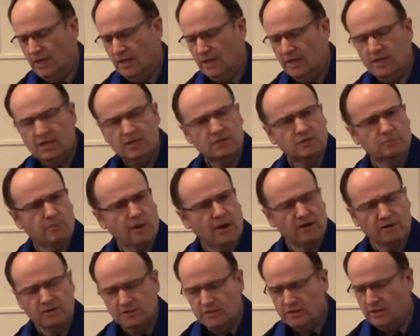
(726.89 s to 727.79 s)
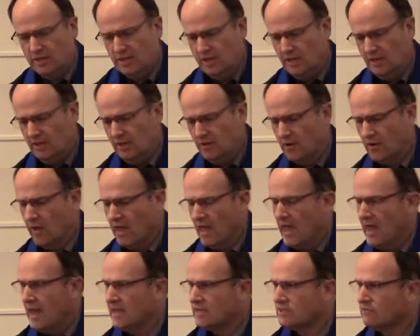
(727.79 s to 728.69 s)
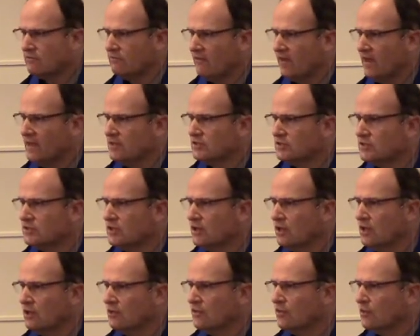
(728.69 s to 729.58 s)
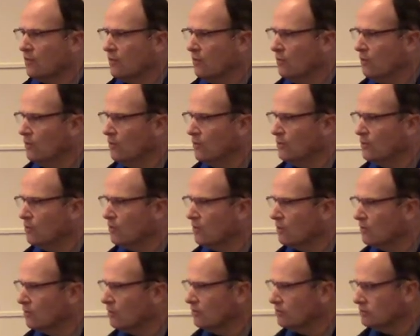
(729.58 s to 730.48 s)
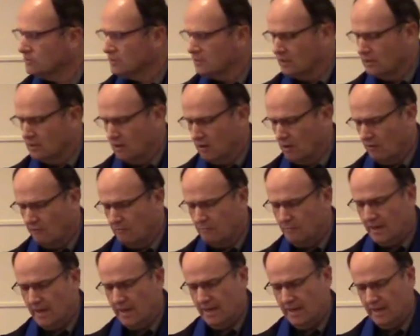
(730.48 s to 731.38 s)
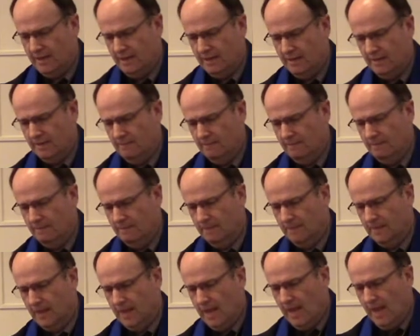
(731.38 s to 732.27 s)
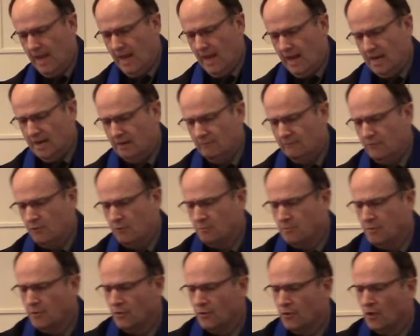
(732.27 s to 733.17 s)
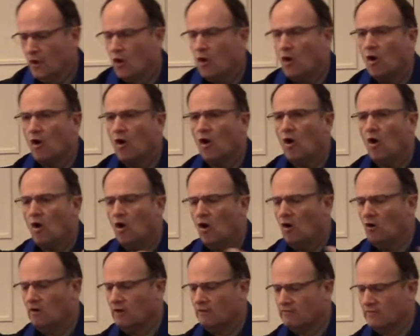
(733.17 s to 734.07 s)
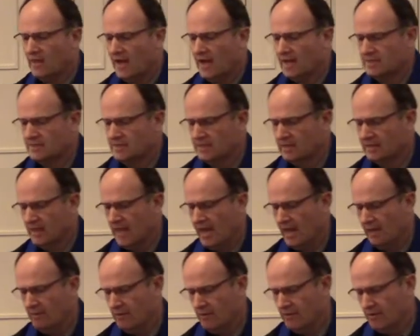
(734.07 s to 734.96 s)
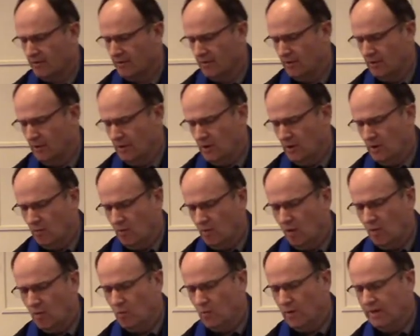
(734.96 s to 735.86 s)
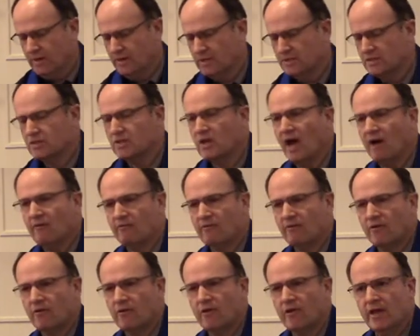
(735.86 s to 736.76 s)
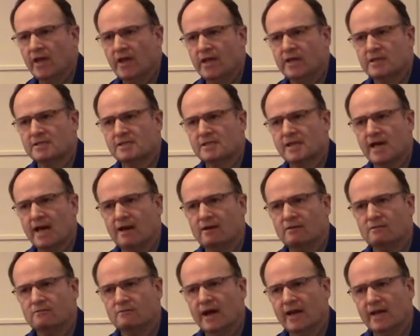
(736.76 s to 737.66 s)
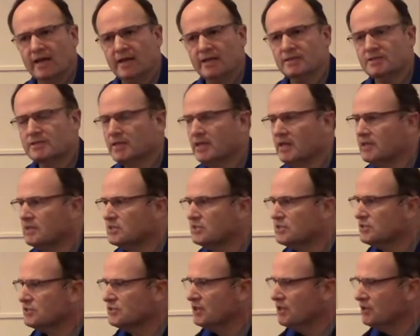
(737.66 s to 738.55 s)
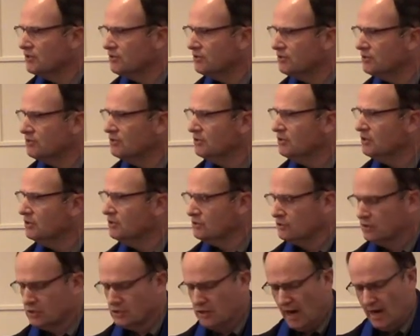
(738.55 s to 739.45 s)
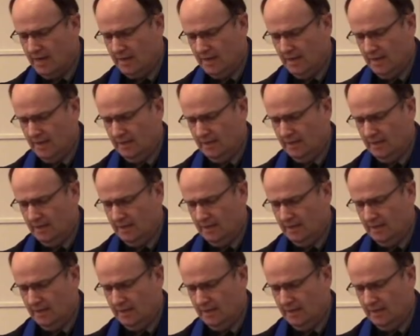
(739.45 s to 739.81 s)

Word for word: Each person here has faced their own world of pain. And if you put all of that together, what we discover is that light is still shining.